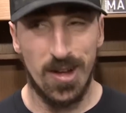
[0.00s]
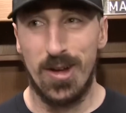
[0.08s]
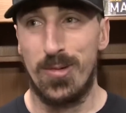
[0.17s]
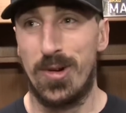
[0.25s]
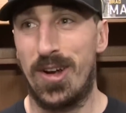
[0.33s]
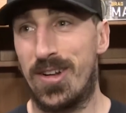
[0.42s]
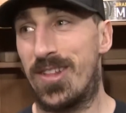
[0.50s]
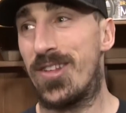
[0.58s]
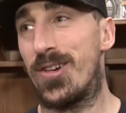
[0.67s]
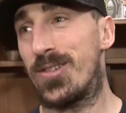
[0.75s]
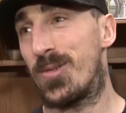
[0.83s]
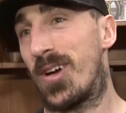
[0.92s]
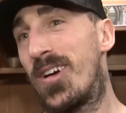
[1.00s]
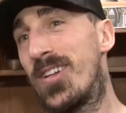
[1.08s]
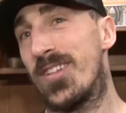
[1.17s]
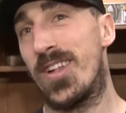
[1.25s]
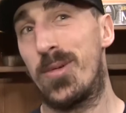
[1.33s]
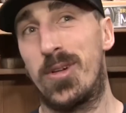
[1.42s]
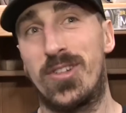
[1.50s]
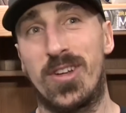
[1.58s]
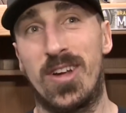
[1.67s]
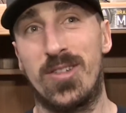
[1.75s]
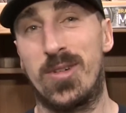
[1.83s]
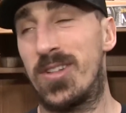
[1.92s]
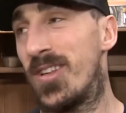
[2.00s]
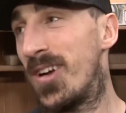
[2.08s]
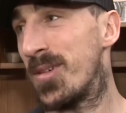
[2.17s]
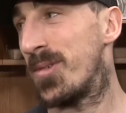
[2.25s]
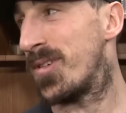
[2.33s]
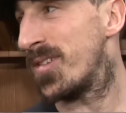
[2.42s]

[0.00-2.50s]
We're not concerned, regardless how much you guys want to talk about